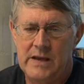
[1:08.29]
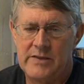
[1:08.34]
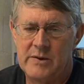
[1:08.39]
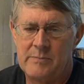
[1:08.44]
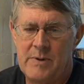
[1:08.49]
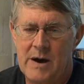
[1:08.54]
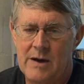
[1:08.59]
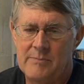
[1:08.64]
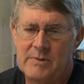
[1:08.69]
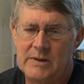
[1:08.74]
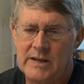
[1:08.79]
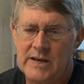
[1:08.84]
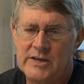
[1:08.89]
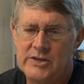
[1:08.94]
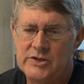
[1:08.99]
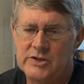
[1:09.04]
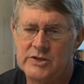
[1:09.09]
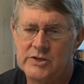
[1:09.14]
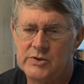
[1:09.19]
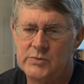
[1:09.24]
the
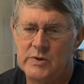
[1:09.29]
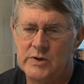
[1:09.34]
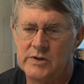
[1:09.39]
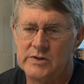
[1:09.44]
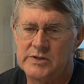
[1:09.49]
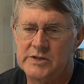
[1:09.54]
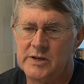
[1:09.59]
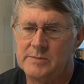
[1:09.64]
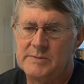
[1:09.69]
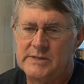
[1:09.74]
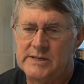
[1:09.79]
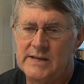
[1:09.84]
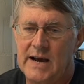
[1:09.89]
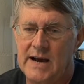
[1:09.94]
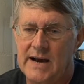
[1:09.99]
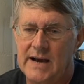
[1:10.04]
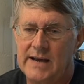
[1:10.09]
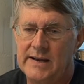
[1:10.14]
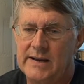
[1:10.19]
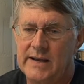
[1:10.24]
populations will
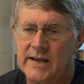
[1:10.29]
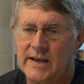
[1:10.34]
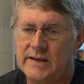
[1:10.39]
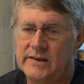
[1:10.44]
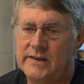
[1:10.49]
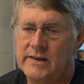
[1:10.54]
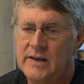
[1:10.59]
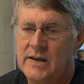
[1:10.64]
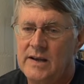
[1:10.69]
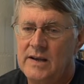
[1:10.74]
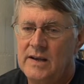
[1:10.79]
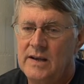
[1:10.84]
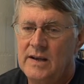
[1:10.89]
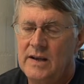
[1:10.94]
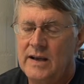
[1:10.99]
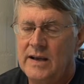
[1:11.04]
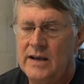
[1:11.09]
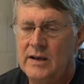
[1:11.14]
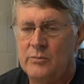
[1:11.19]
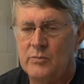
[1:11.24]
subside and
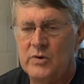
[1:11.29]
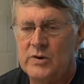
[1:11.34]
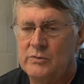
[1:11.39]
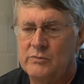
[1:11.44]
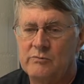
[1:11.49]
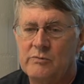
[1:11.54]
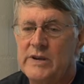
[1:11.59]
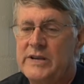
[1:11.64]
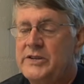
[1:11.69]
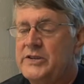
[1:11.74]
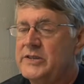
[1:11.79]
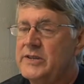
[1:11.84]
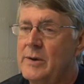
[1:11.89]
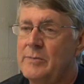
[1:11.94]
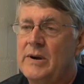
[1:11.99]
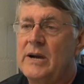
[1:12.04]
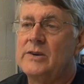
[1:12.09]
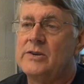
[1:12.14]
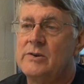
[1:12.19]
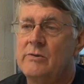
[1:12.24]
and will reach
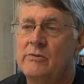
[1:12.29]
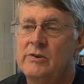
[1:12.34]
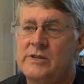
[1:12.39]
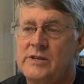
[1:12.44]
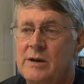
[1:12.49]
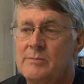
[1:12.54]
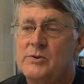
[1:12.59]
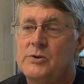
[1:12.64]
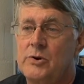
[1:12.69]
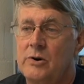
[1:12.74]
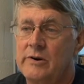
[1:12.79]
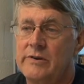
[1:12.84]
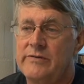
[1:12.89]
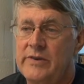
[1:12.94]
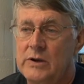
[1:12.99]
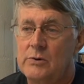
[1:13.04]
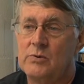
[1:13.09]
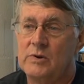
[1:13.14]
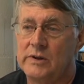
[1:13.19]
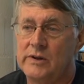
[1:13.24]
some, some sort
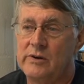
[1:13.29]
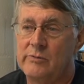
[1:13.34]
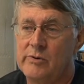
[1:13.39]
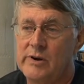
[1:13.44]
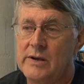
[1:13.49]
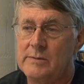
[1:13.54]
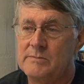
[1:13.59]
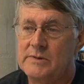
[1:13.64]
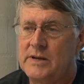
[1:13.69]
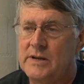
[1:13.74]
of equilibrium.